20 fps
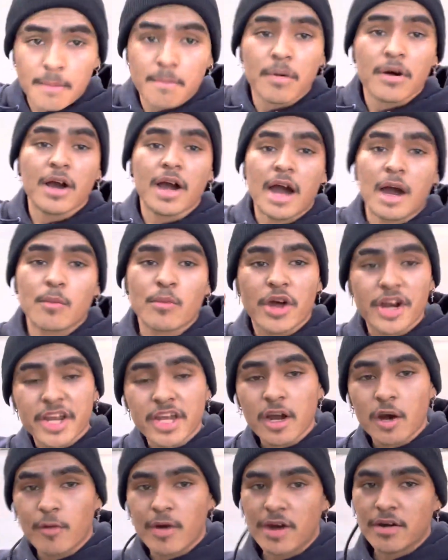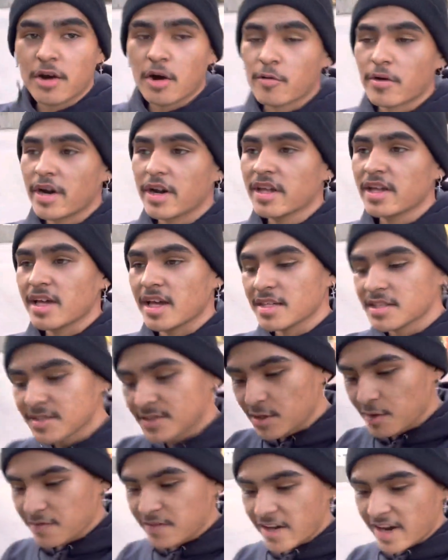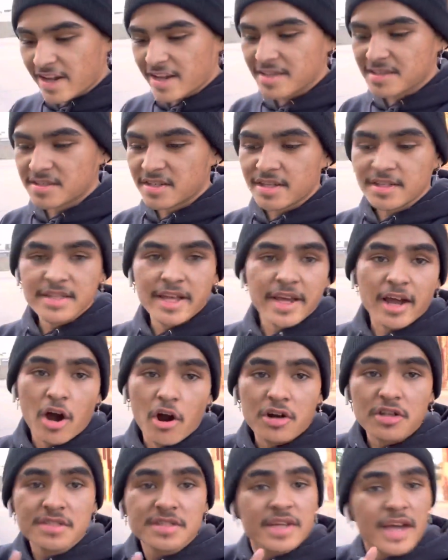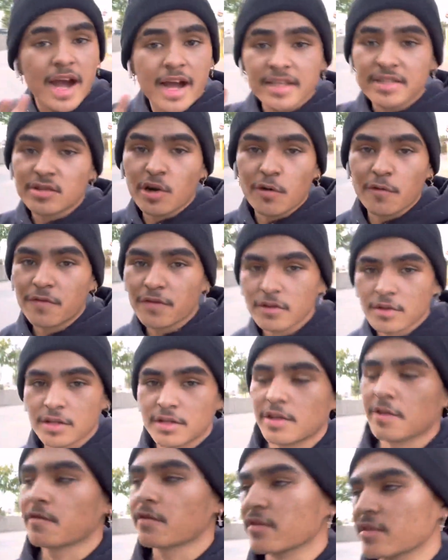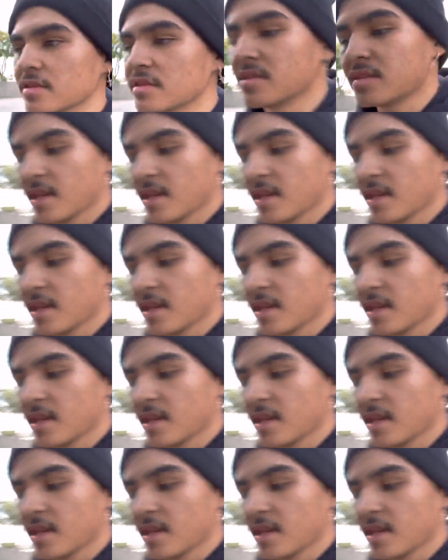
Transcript: But I'm riding around already and stuff that I can see is like honestly, I don't feel a difference.